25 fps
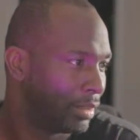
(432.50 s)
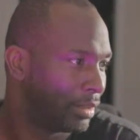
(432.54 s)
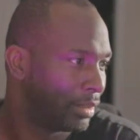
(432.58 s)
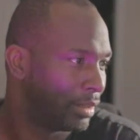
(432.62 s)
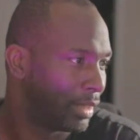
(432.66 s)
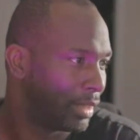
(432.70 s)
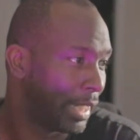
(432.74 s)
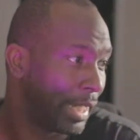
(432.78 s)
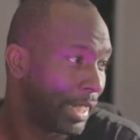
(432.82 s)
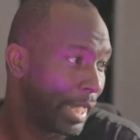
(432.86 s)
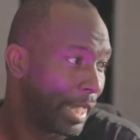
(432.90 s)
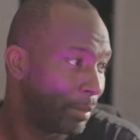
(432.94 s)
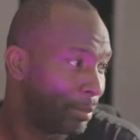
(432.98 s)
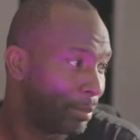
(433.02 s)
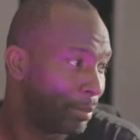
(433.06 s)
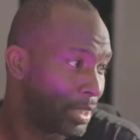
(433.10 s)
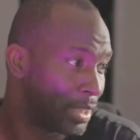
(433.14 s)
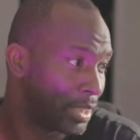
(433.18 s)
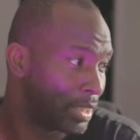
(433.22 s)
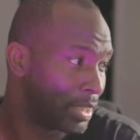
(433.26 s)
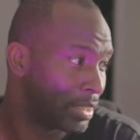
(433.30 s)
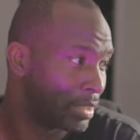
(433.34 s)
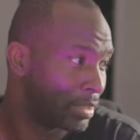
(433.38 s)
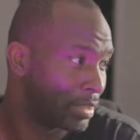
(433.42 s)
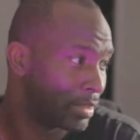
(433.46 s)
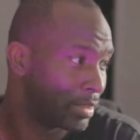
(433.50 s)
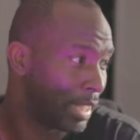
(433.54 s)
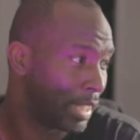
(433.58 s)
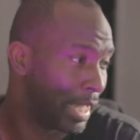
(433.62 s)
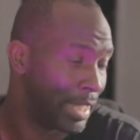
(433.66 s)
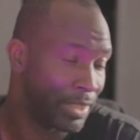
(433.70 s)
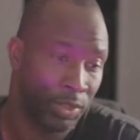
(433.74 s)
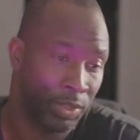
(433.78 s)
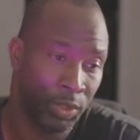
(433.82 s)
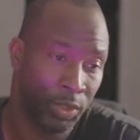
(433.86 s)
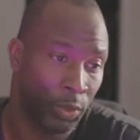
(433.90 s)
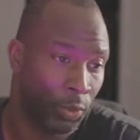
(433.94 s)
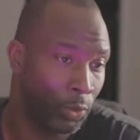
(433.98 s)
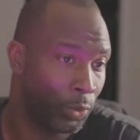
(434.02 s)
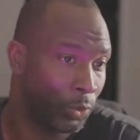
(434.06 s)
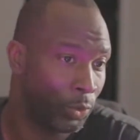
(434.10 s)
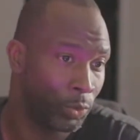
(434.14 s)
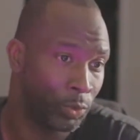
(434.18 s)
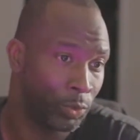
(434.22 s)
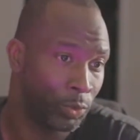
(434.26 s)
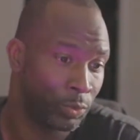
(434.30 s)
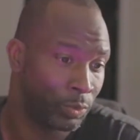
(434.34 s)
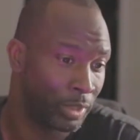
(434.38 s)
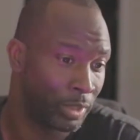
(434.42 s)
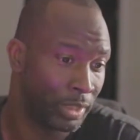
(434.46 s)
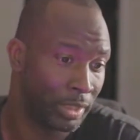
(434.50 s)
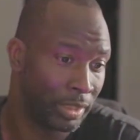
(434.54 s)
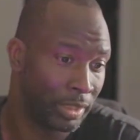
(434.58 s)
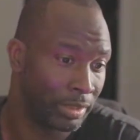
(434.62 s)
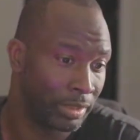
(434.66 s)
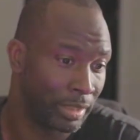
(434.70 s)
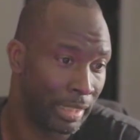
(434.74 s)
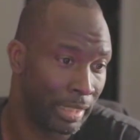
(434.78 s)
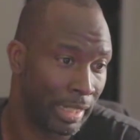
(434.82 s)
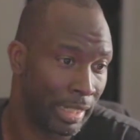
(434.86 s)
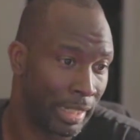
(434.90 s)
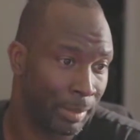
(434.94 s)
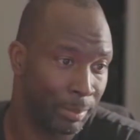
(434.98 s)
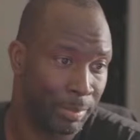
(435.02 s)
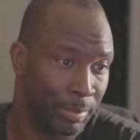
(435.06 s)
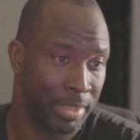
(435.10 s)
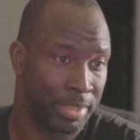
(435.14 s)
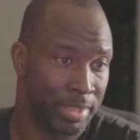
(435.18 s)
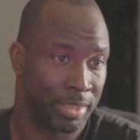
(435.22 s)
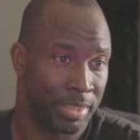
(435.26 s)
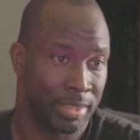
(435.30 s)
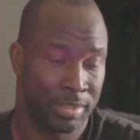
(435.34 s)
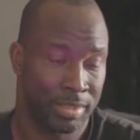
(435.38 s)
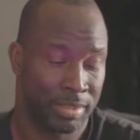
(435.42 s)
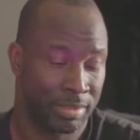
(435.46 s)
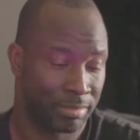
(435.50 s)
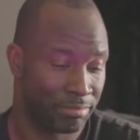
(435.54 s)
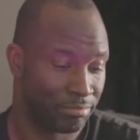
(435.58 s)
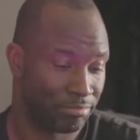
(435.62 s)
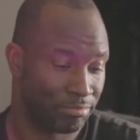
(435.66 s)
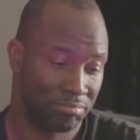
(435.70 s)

I like business as a whole, really. I like business.